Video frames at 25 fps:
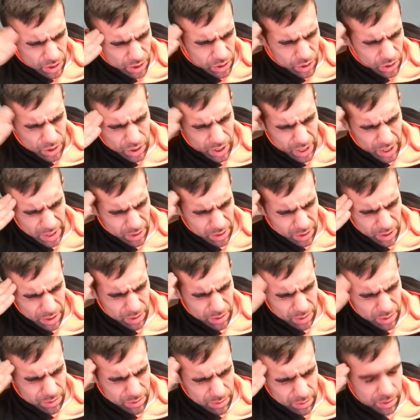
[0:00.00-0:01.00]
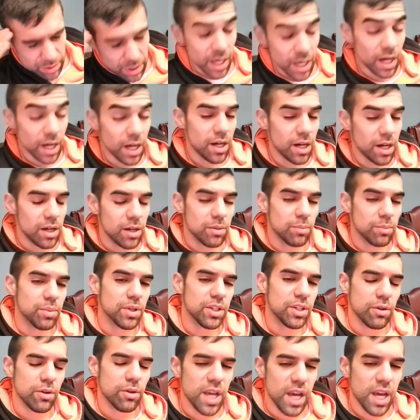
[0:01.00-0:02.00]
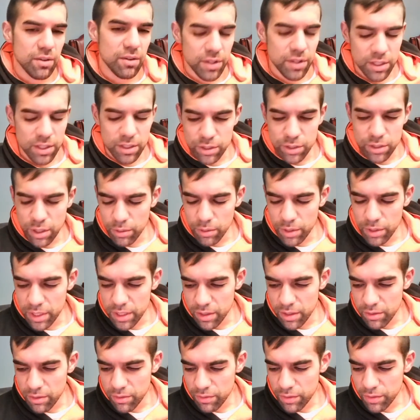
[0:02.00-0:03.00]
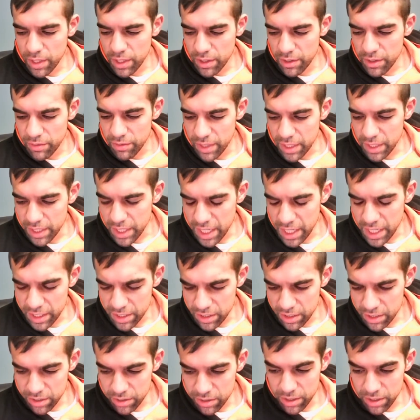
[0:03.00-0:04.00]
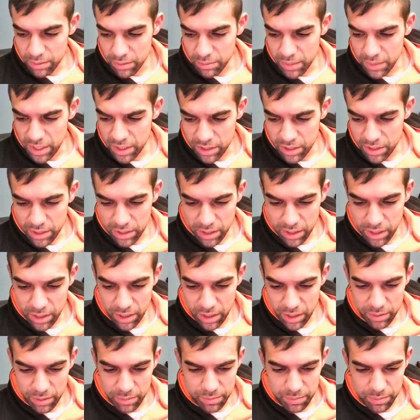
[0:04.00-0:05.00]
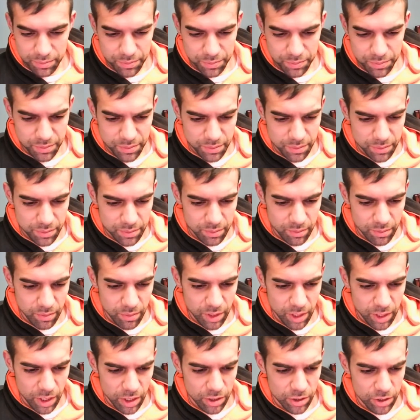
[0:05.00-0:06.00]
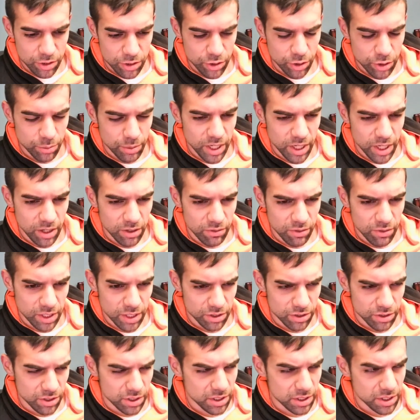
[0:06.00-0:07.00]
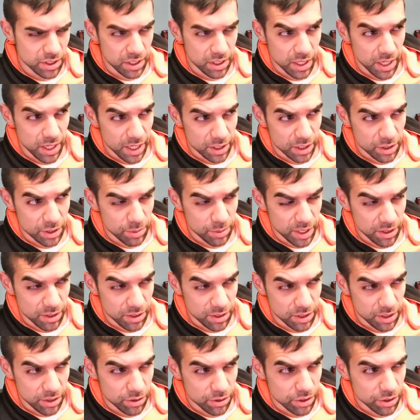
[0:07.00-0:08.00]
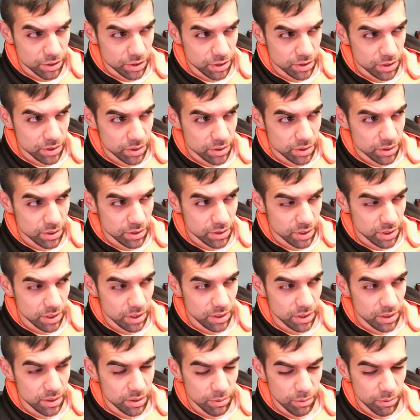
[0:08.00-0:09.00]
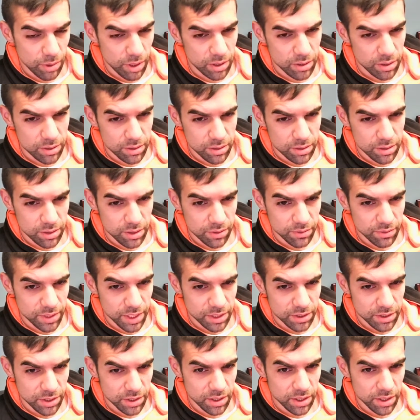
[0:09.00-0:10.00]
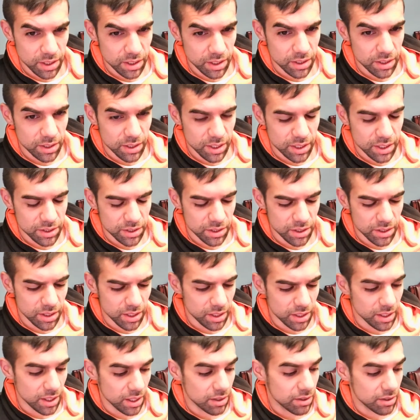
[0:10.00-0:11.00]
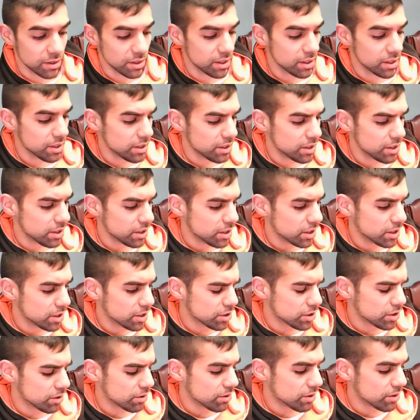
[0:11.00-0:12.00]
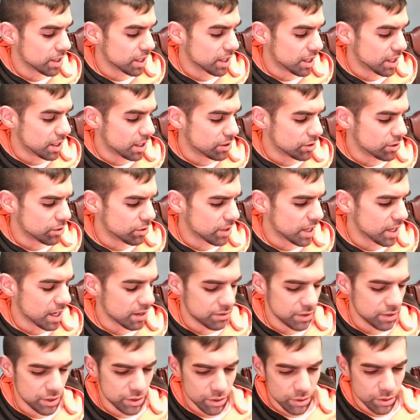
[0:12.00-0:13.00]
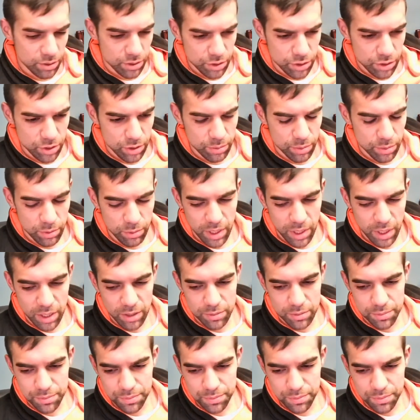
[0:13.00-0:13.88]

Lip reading: I don't know. But no caffeine is going very fantastically, amazingly, supercalifragilisticexpialidociously well. If that's a thing. It's a thing now. So no caffeine is going super well.